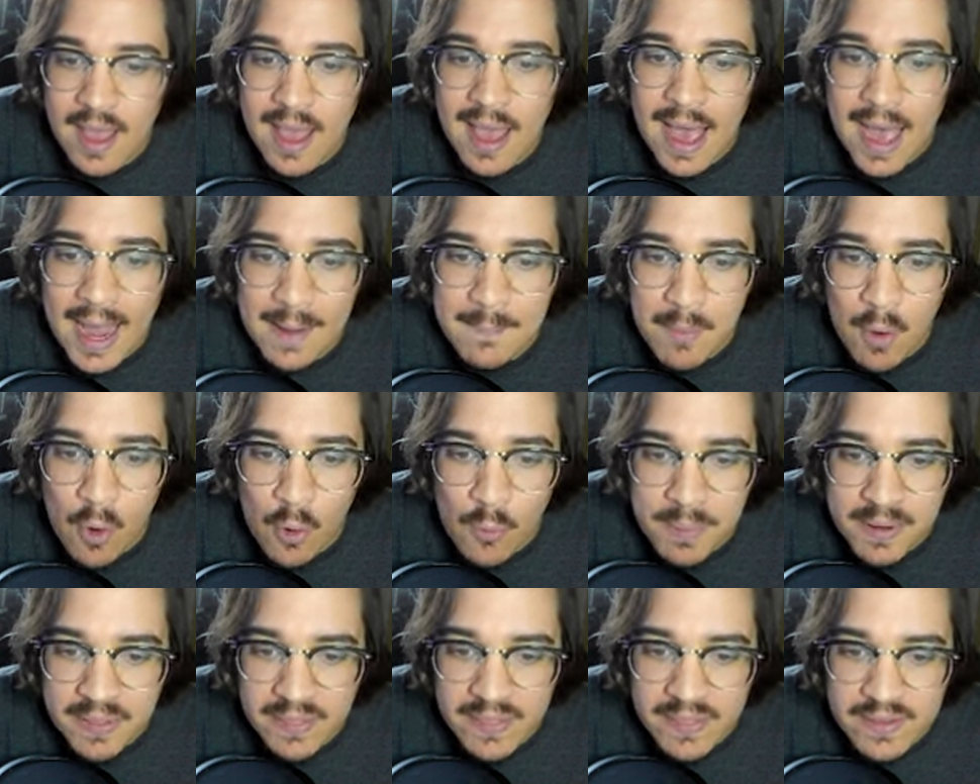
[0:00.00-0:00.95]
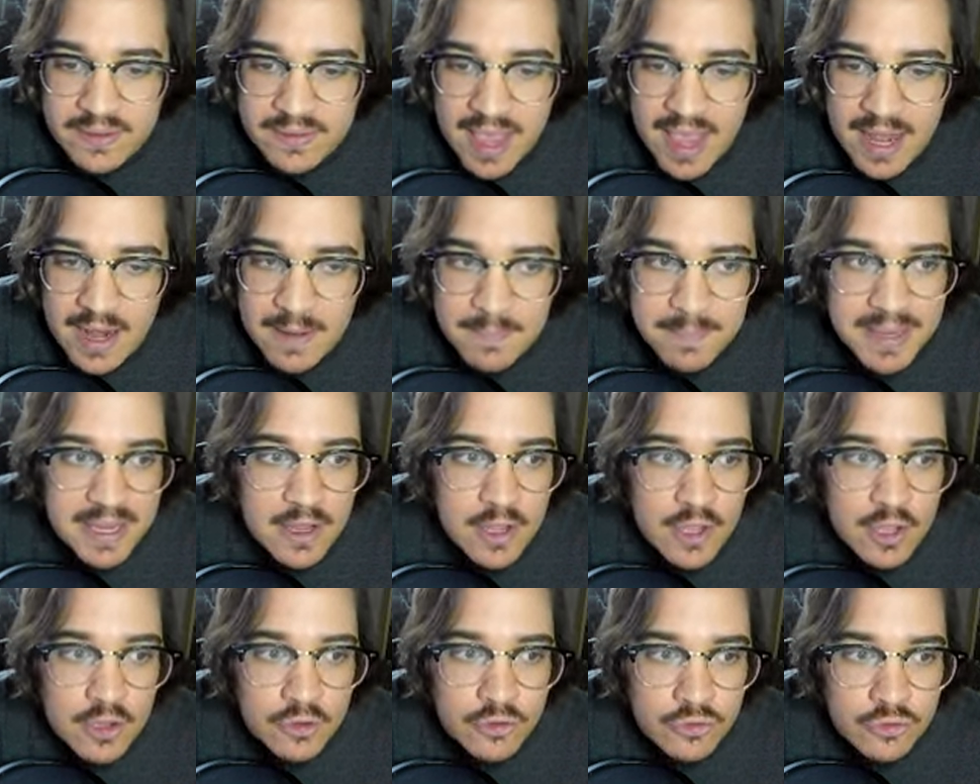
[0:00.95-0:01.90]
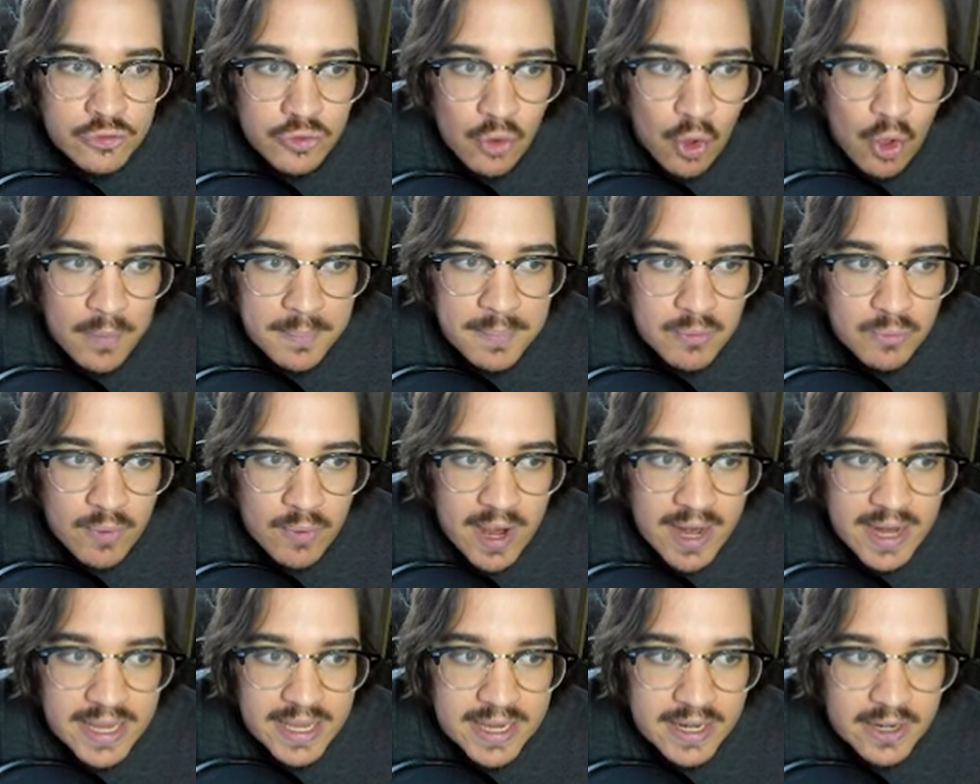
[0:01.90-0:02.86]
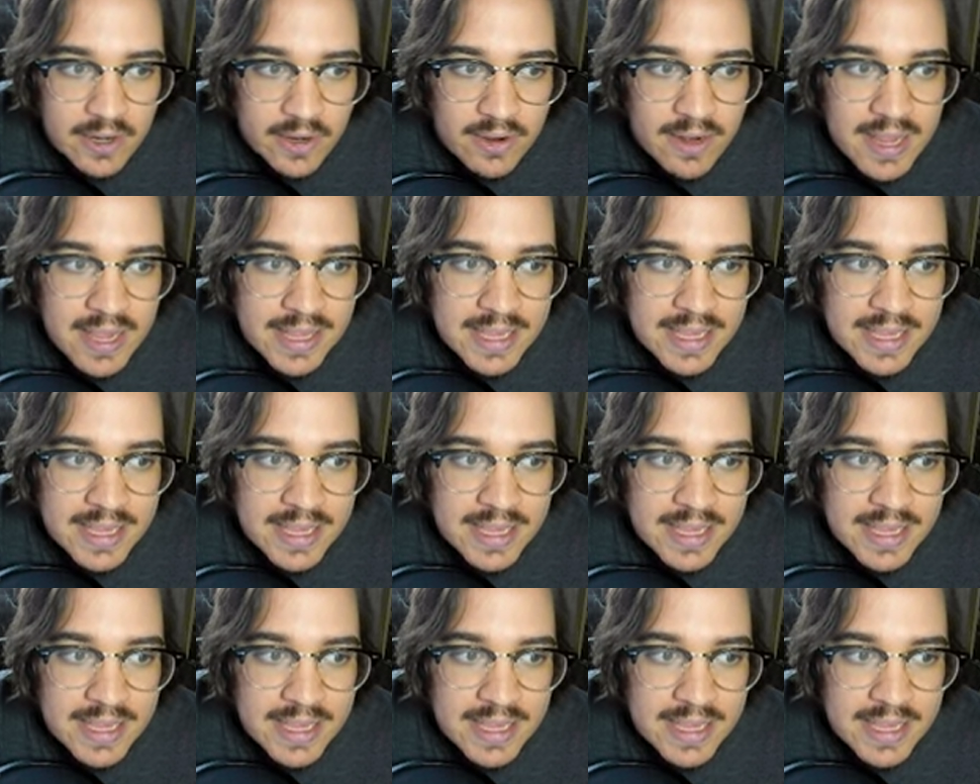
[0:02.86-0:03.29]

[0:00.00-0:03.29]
I'm hoping this enemy saw me right here.